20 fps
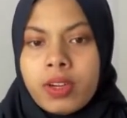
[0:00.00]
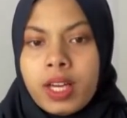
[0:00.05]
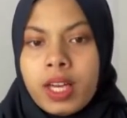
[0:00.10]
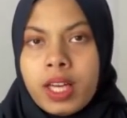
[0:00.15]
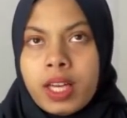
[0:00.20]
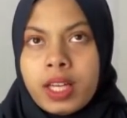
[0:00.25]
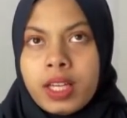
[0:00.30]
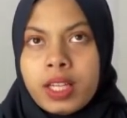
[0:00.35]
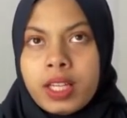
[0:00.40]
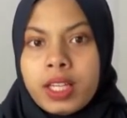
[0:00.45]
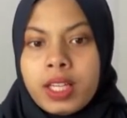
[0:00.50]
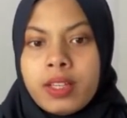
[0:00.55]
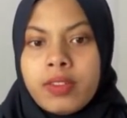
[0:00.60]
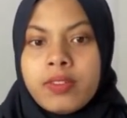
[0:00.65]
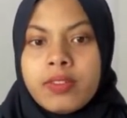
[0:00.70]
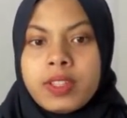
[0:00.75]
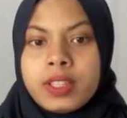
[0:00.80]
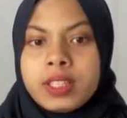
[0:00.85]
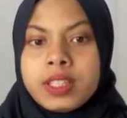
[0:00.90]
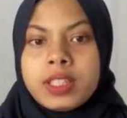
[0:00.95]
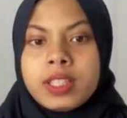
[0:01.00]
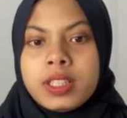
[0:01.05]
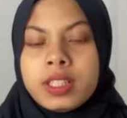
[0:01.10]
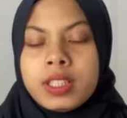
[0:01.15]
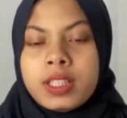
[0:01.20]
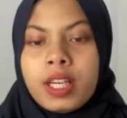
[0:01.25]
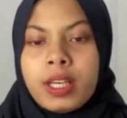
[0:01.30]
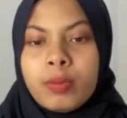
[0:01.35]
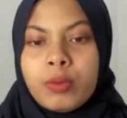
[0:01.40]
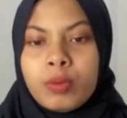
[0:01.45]
an
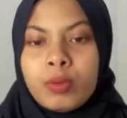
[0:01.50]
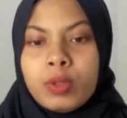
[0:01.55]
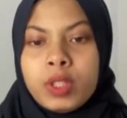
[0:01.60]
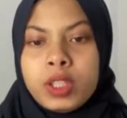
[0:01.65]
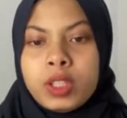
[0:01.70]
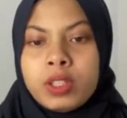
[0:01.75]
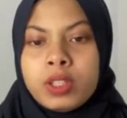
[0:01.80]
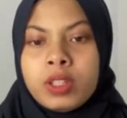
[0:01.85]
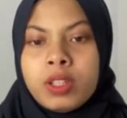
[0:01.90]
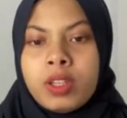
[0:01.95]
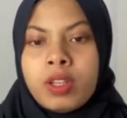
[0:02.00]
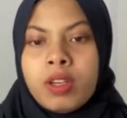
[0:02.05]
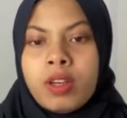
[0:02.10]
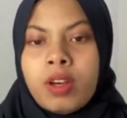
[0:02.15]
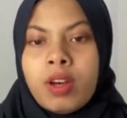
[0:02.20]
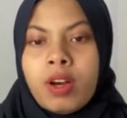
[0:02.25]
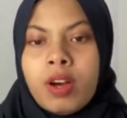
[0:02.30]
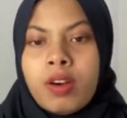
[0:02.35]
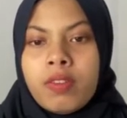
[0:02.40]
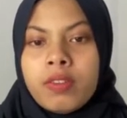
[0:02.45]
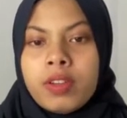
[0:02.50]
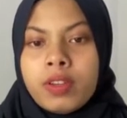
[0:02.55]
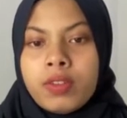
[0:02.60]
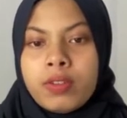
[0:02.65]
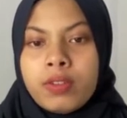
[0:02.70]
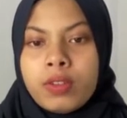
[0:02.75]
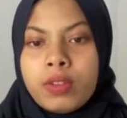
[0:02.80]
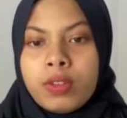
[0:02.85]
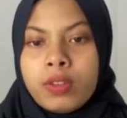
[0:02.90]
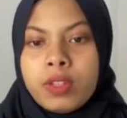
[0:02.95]
inversion type twist of the
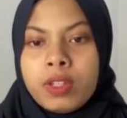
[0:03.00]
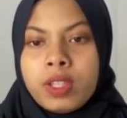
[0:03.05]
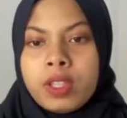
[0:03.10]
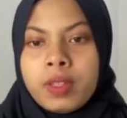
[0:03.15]
foot